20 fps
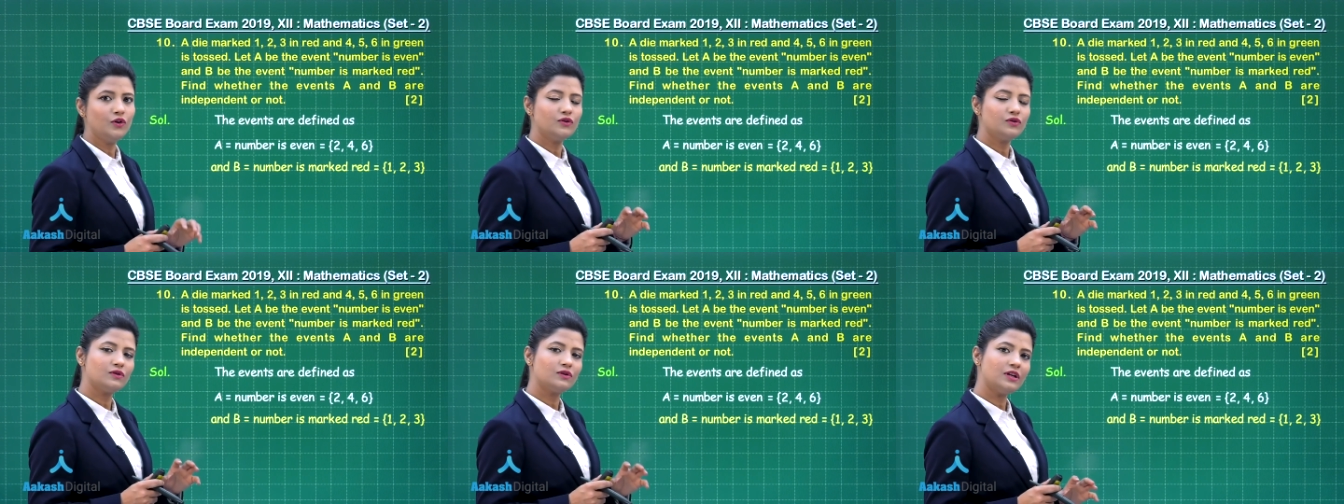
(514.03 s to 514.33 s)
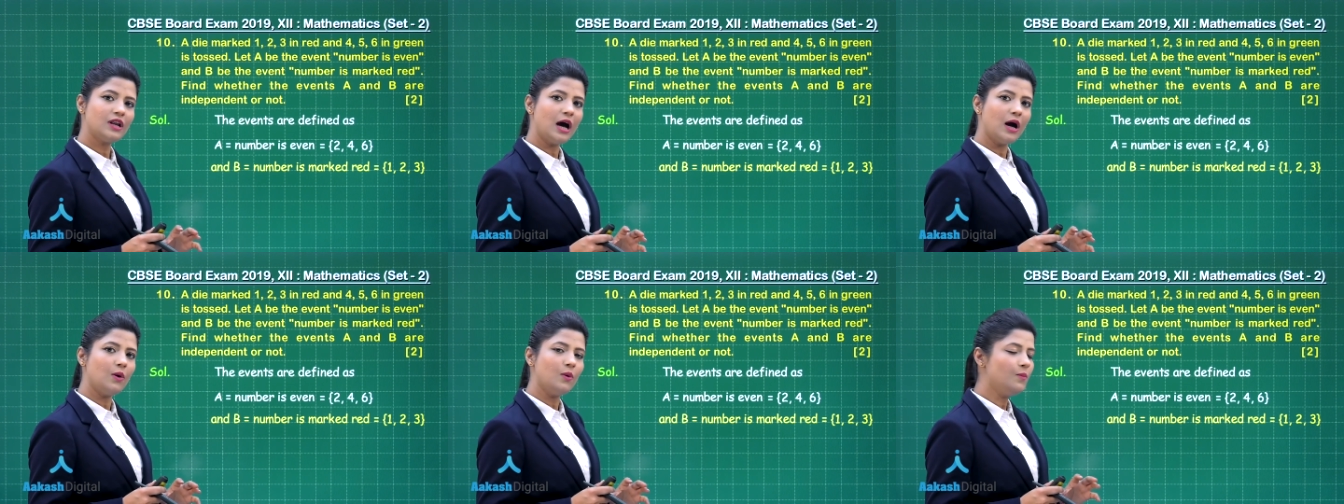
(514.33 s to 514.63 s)
So
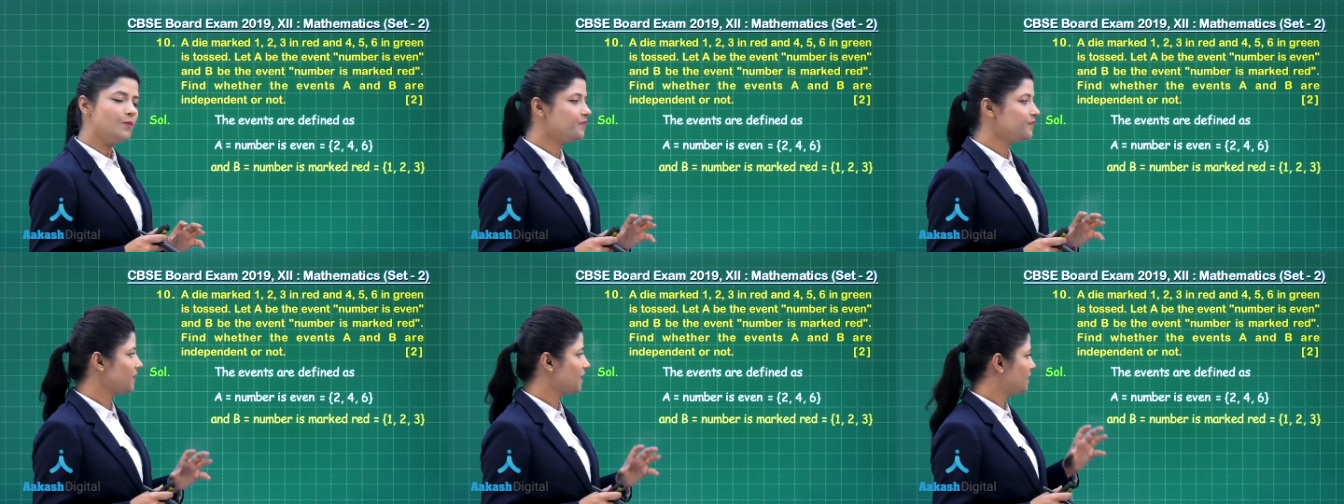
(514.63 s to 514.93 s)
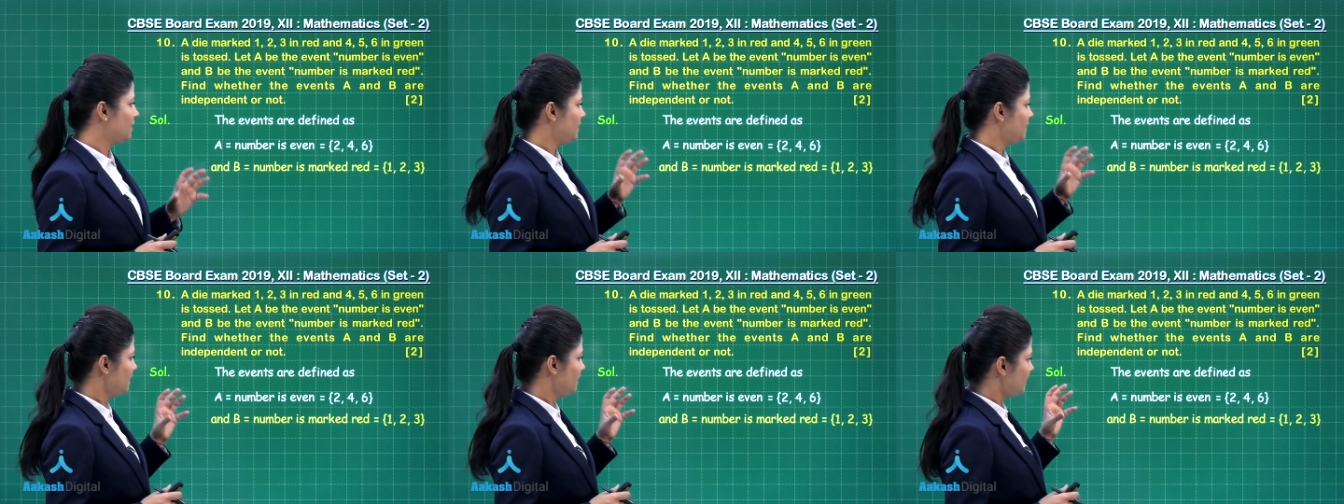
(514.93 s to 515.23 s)
now
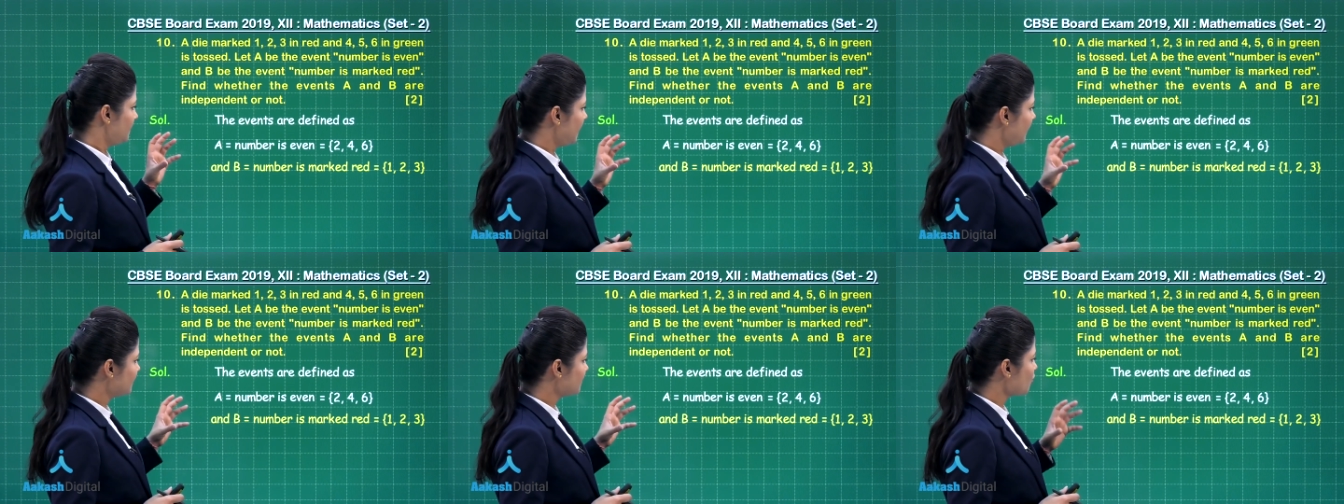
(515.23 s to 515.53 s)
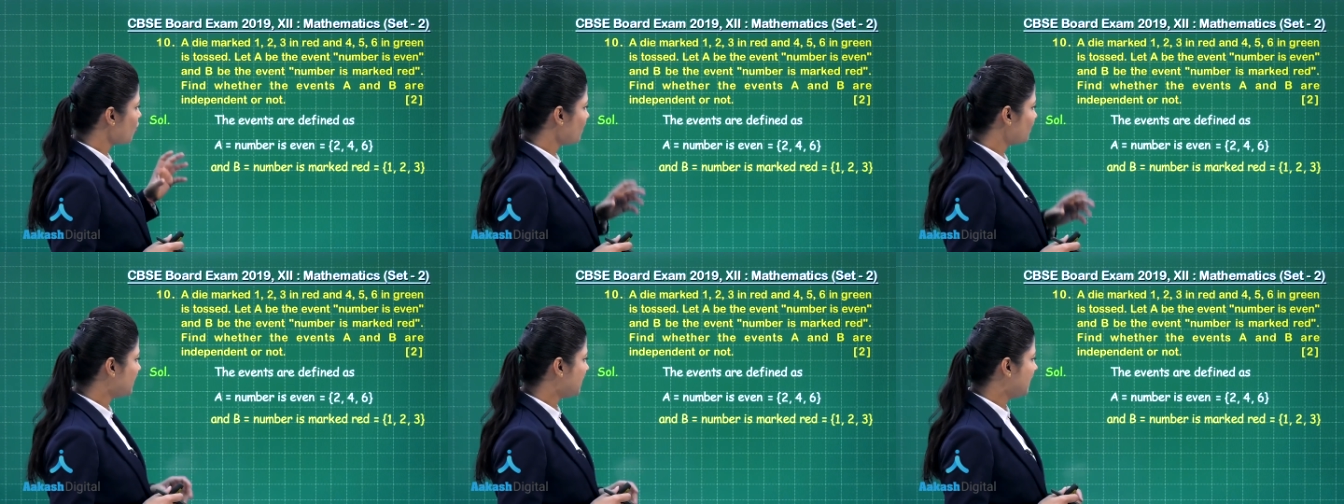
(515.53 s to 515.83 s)
let's
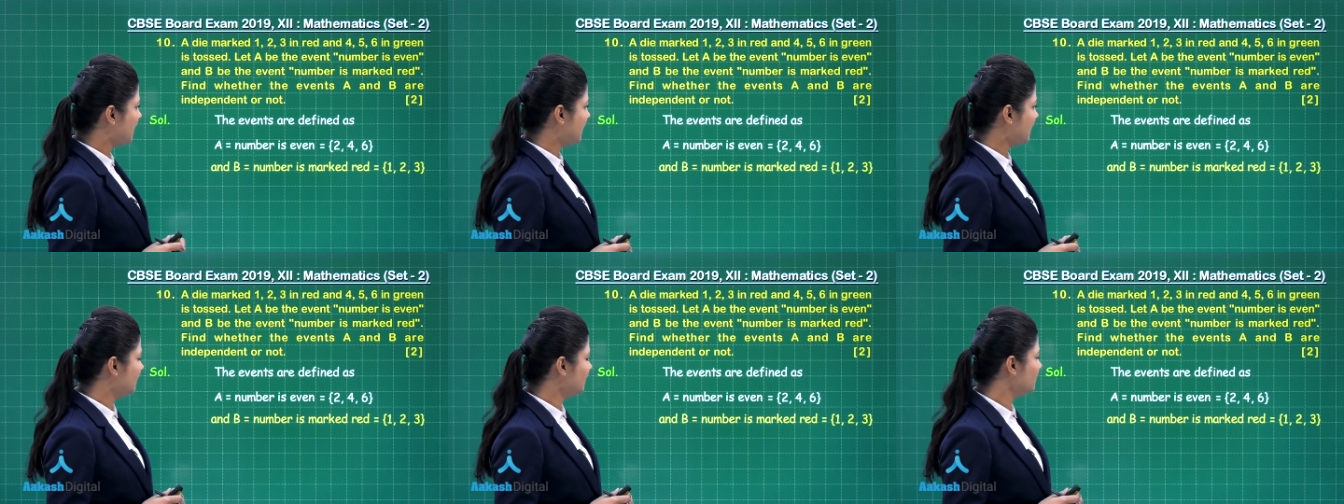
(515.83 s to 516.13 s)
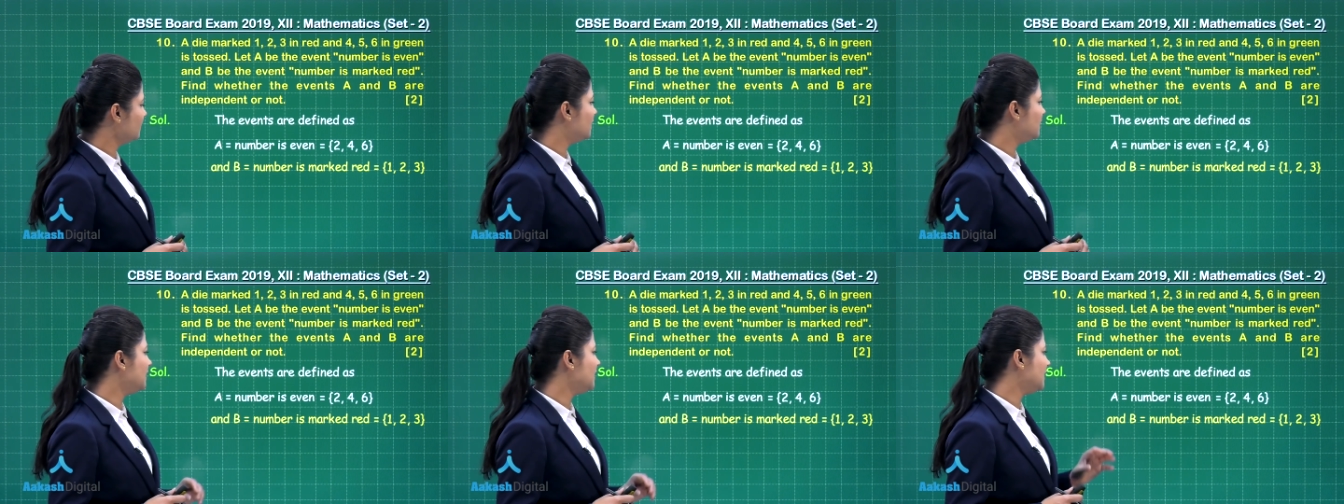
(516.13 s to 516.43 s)

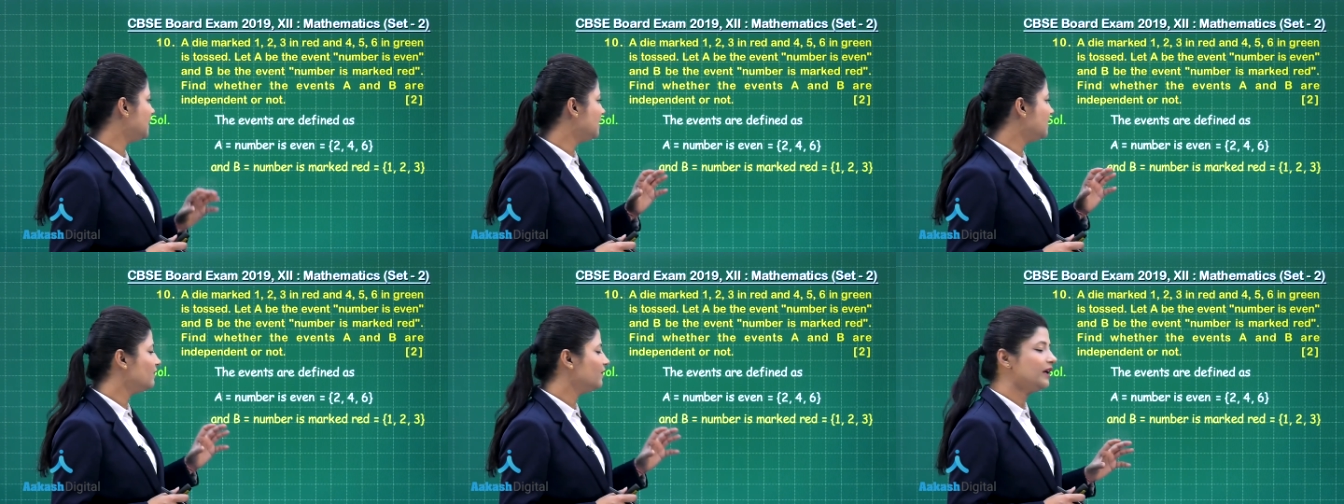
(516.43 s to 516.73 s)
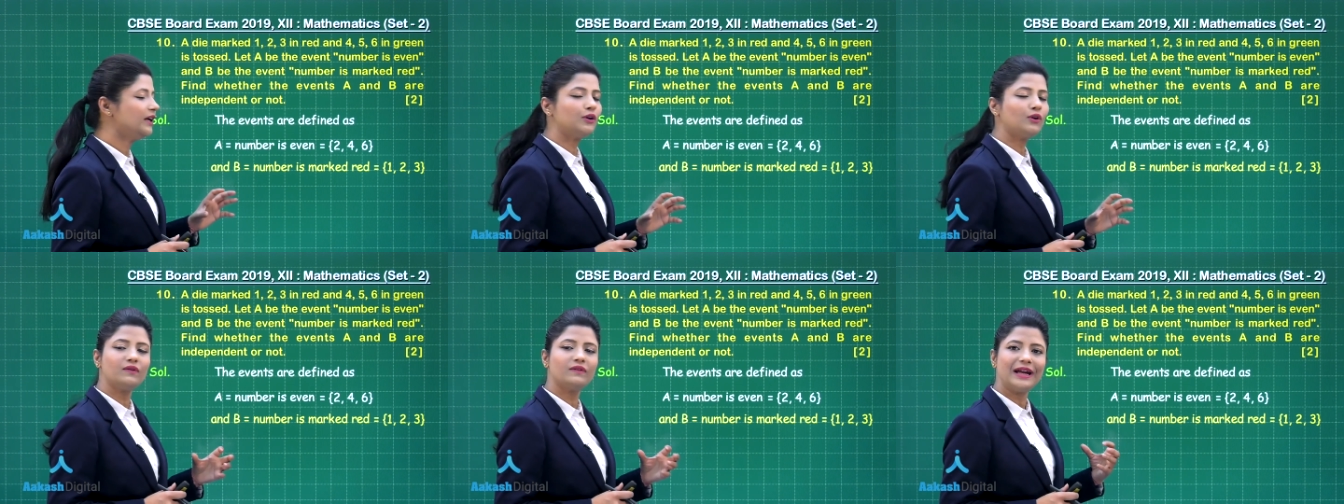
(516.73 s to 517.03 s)
obtain the
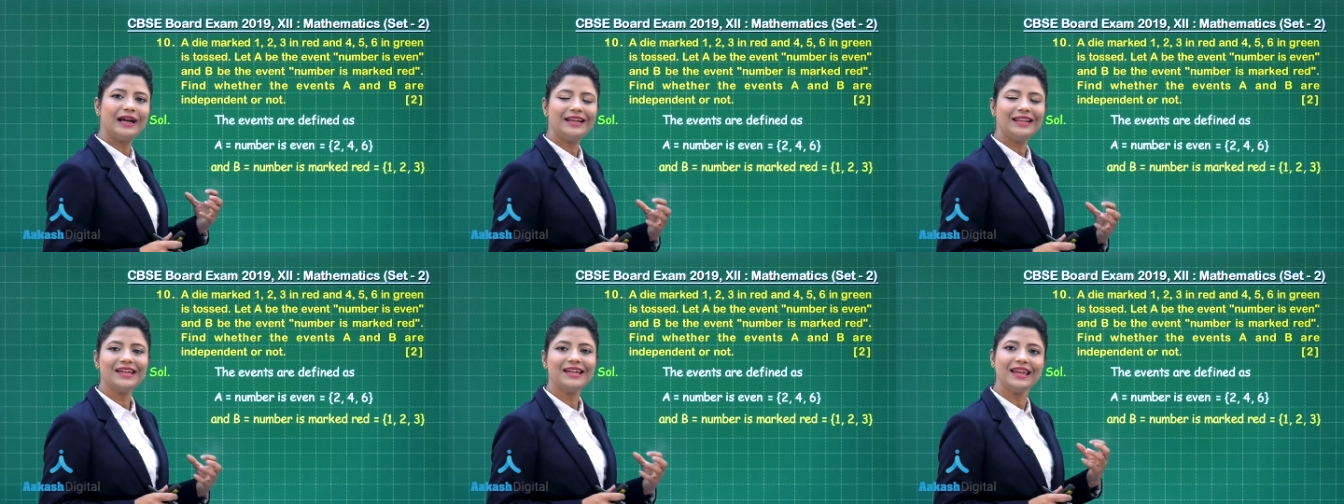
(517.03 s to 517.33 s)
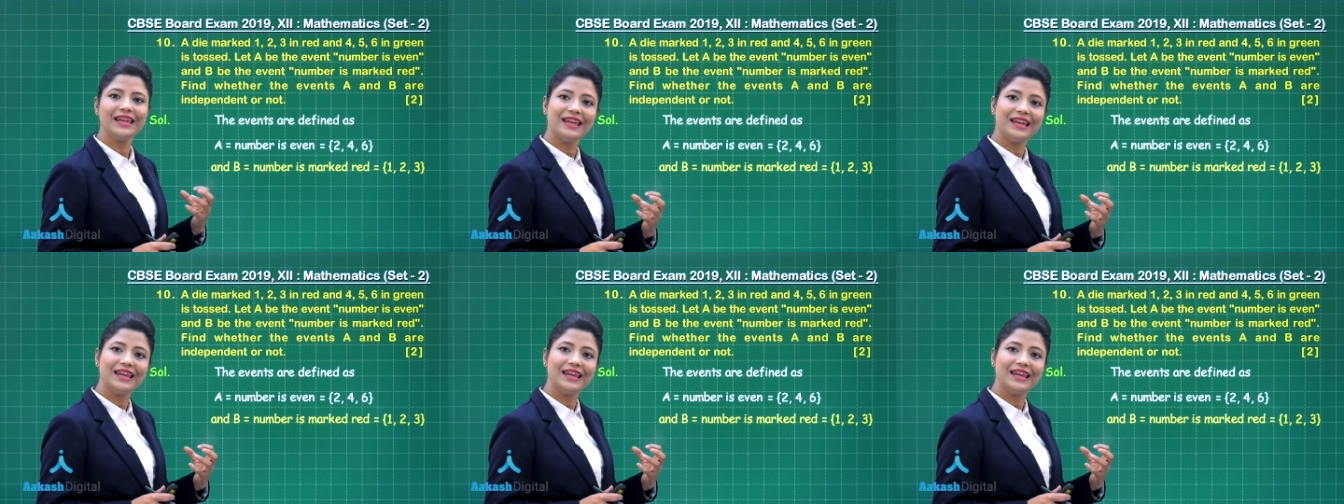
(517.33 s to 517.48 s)
event of getting